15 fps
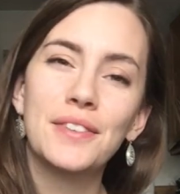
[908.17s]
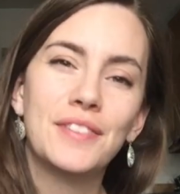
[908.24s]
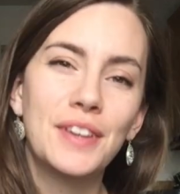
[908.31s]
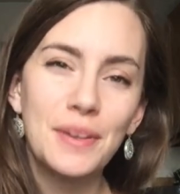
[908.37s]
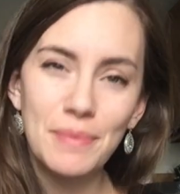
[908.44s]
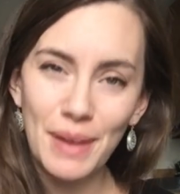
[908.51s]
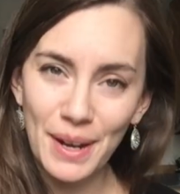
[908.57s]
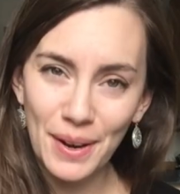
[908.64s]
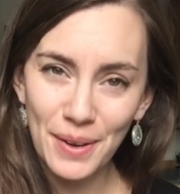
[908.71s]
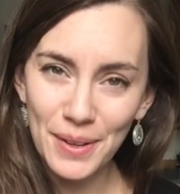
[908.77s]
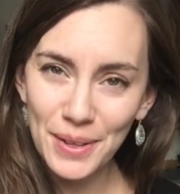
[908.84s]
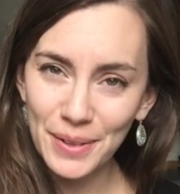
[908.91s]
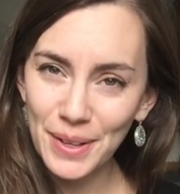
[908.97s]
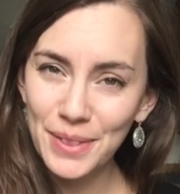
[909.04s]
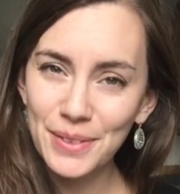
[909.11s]
If you made it all
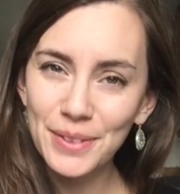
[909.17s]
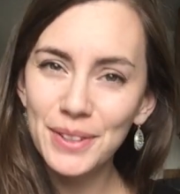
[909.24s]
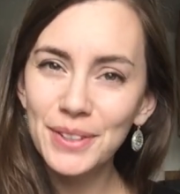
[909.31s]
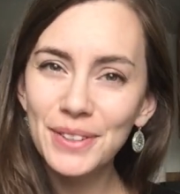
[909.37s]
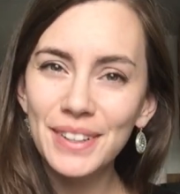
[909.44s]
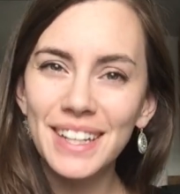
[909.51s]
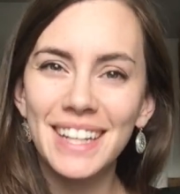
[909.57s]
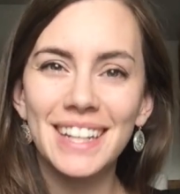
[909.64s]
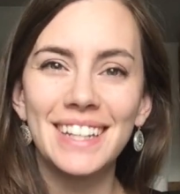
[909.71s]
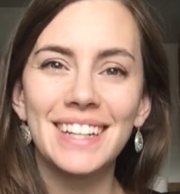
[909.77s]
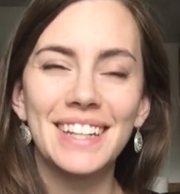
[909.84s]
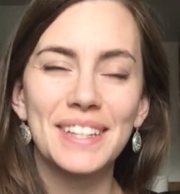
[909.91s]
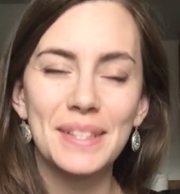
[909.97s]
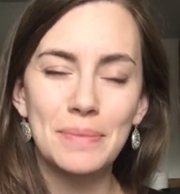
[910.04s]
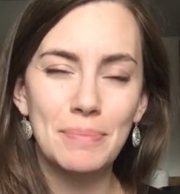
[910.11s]
the way through, it
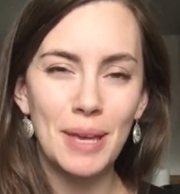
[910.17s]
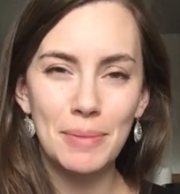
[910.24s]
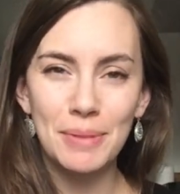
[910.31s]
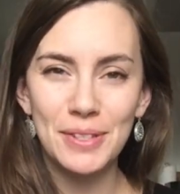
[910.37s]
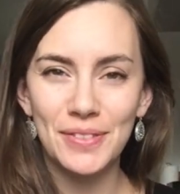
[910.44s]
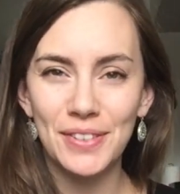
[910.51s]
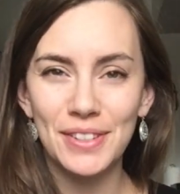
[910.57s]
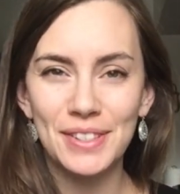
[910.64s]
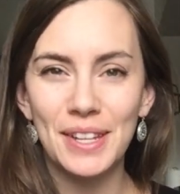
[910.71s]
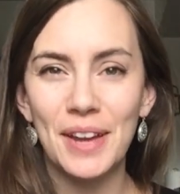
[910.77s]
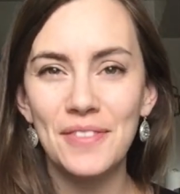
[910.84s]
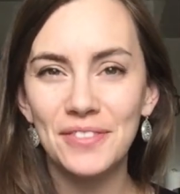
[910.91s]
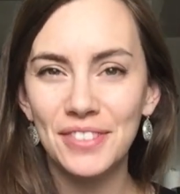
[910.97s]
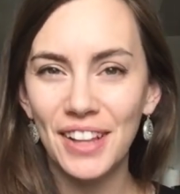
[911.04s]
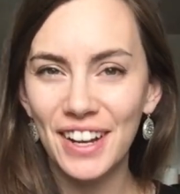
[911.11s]
is baby's first
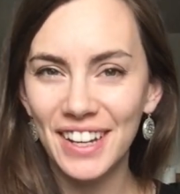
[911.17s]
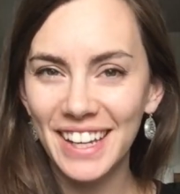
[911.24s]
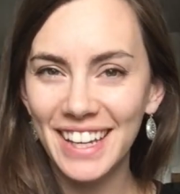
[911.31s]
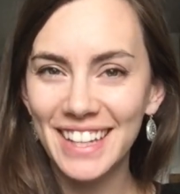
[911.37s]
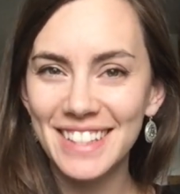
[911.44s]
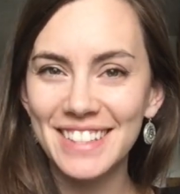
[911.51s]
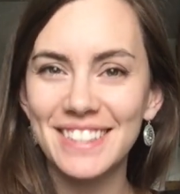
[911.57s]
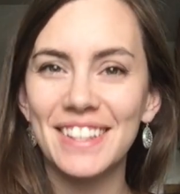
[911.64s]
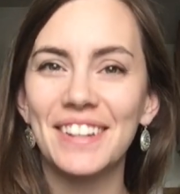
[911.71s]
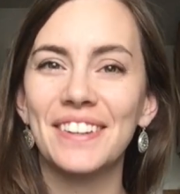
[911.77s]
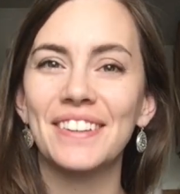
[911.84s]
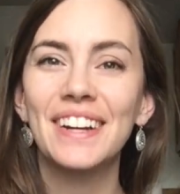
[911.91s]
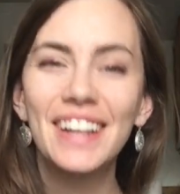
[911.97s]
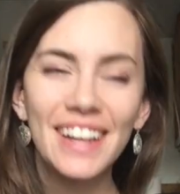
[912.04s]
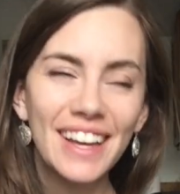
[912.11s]
time vlogging,
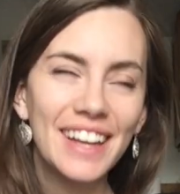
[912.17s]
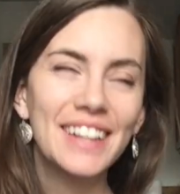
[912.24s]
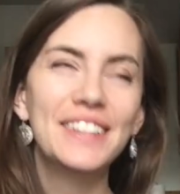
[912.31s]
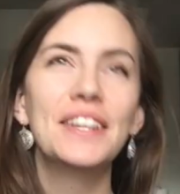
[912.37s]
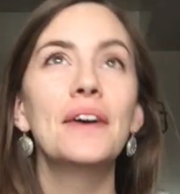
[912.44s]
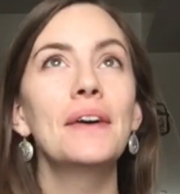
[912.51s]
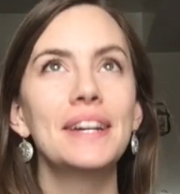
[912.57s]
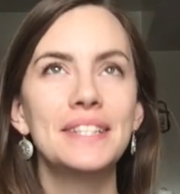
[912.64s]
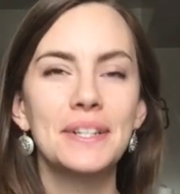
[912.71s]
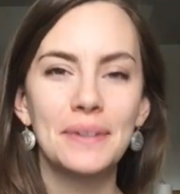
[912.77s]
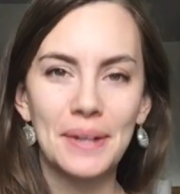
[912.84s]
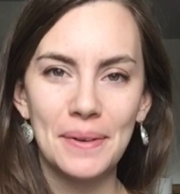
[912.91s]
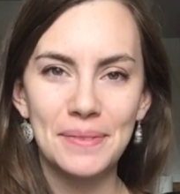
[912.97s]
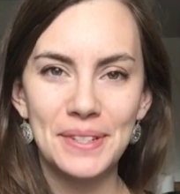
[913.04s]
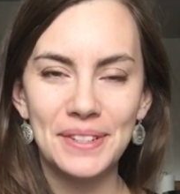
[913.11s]
so no idea
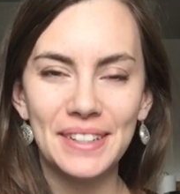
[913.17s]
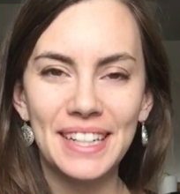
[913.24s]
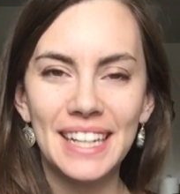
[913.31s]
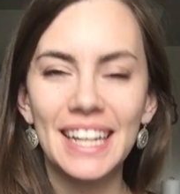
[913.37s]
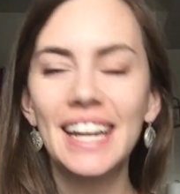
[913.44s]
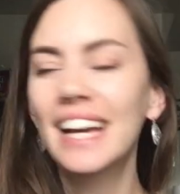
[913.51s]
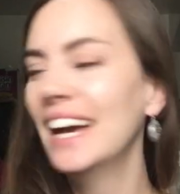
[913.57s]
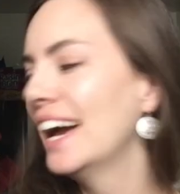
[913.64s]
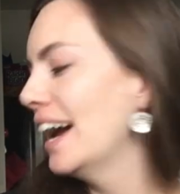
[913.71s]
what I'm doing.